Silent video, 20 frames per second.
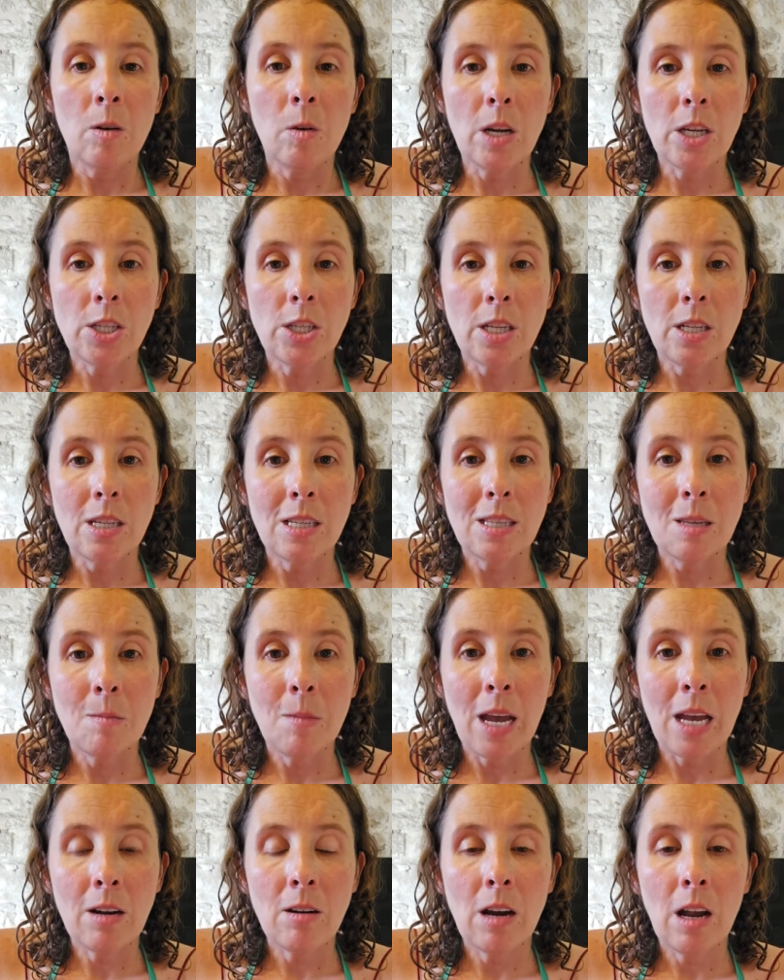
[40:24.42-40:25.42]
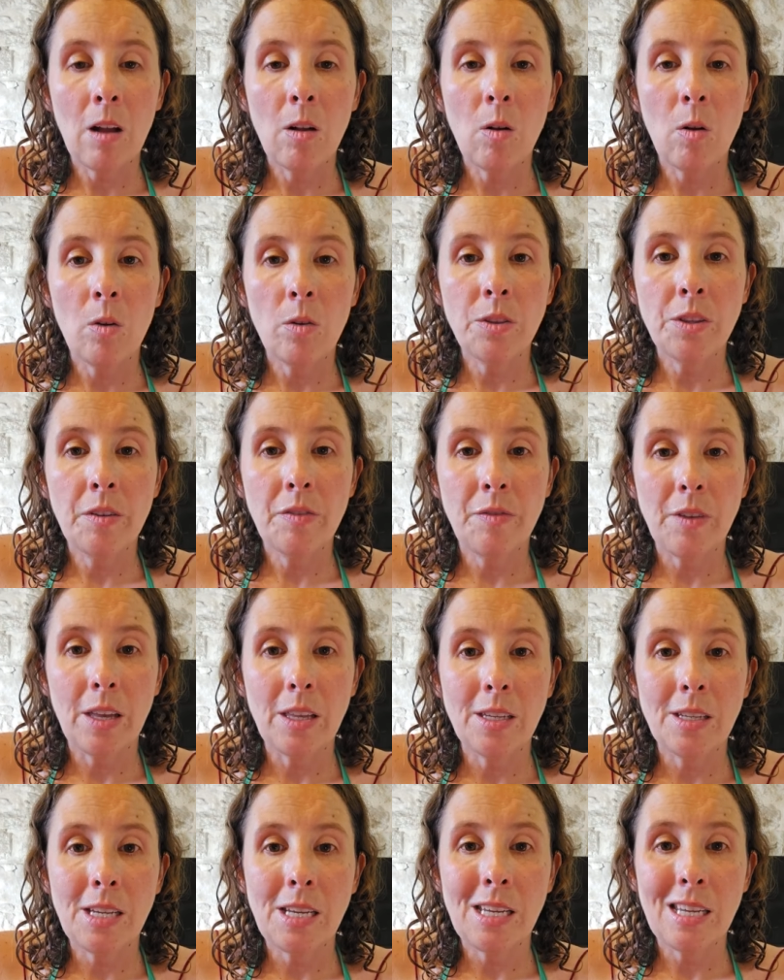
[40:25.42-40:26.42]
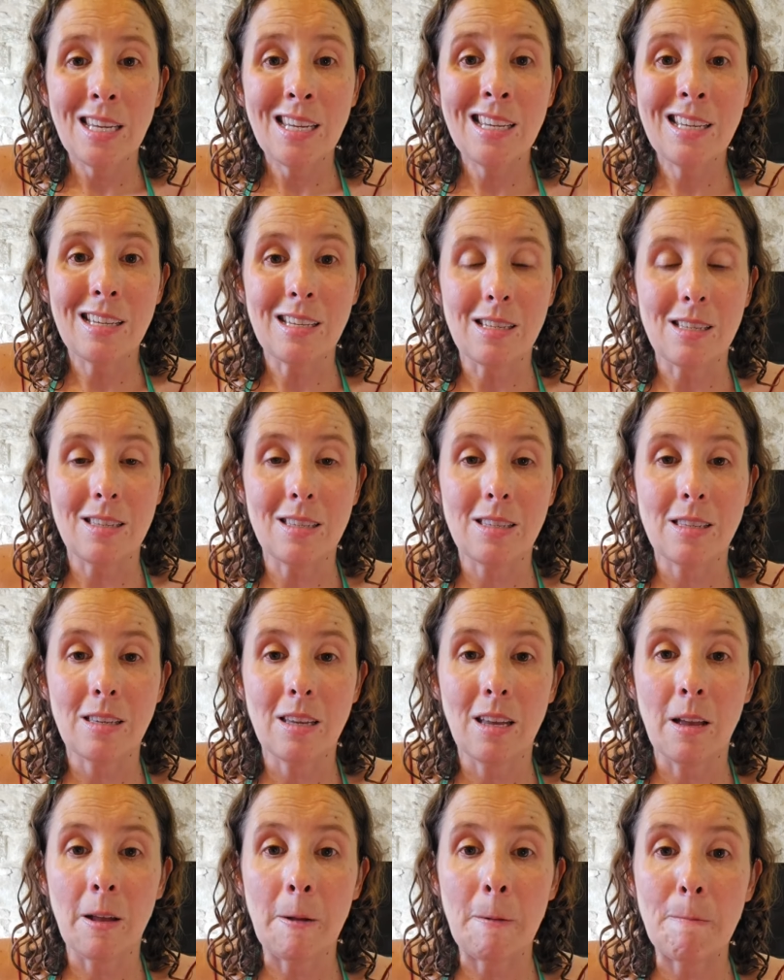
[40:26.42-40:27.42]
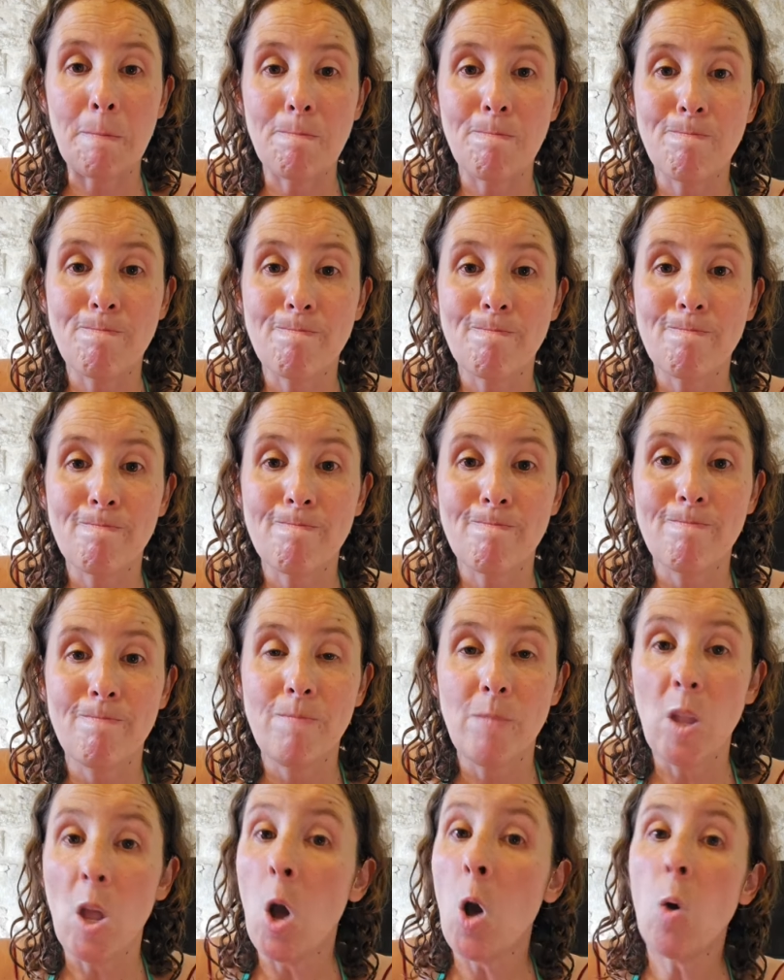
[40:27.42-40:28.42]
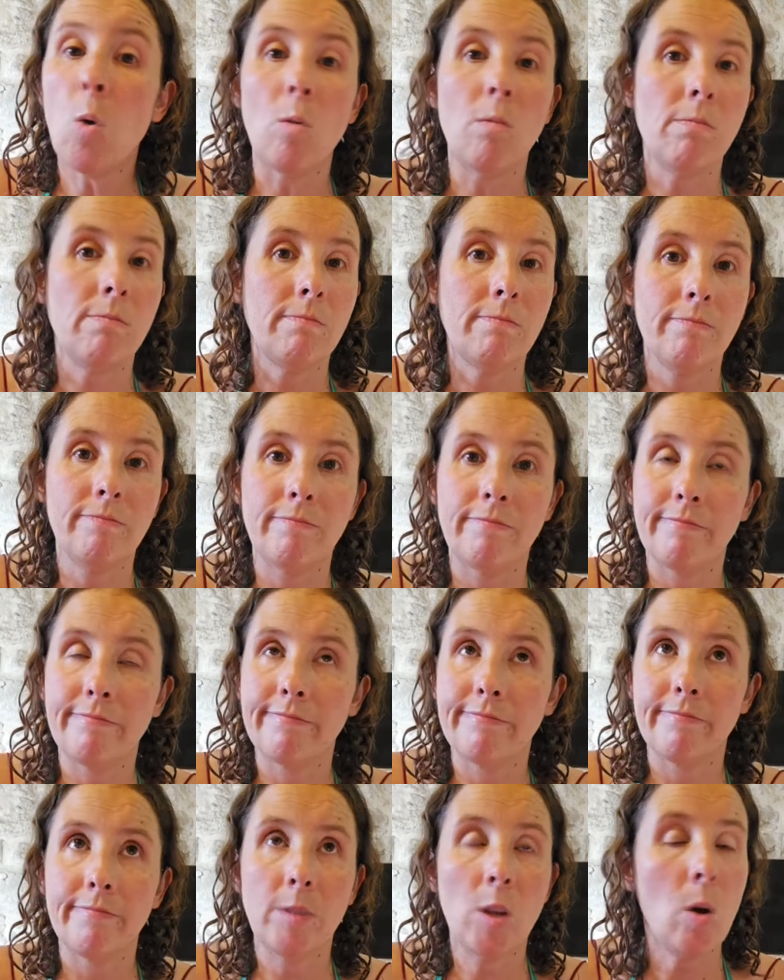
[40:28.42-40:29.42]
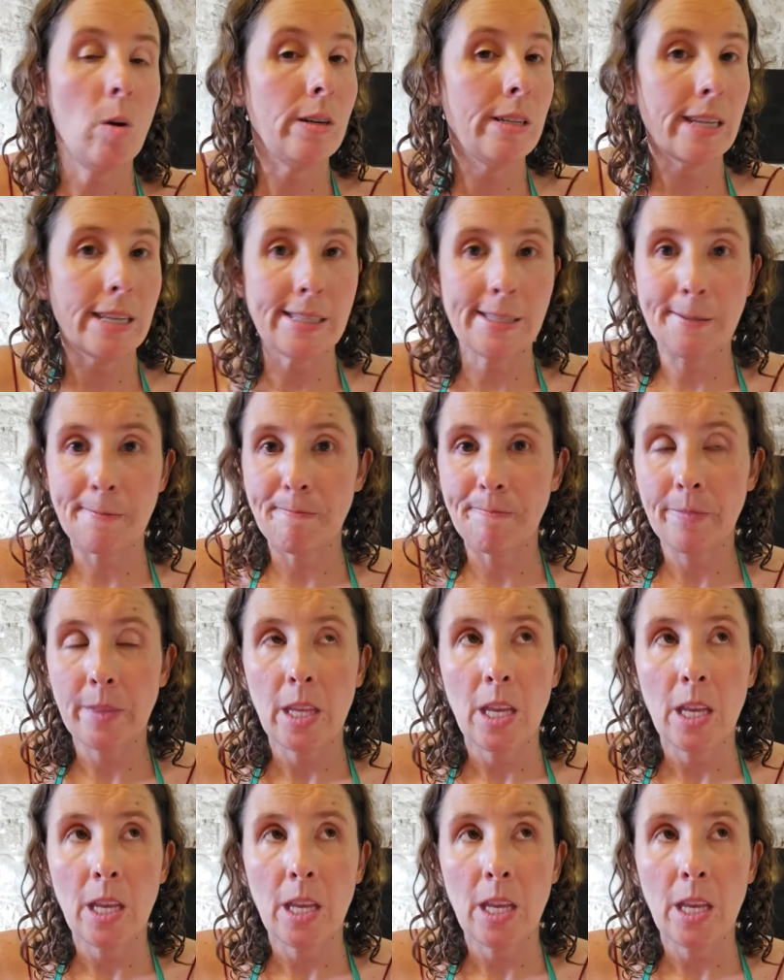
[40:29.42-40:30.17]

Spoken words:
Question, does it matter how old the felony is? No, it doesn't.